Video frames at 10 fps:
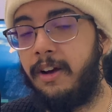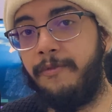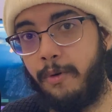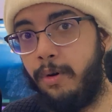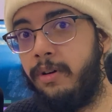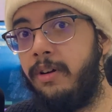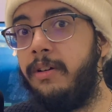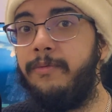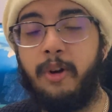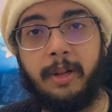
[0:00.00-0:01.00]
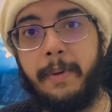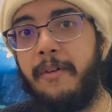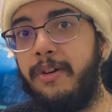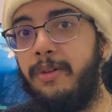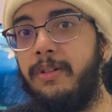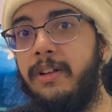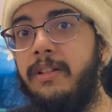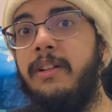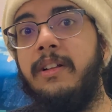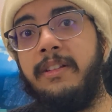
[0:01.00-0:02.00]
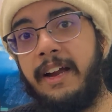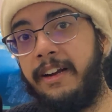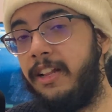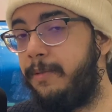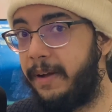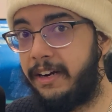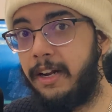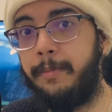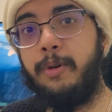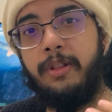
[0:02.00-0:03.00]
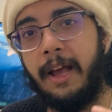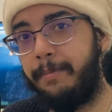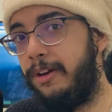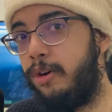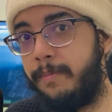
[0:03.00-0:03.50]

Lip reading: A phone for the power users that is spec'd up to the absolute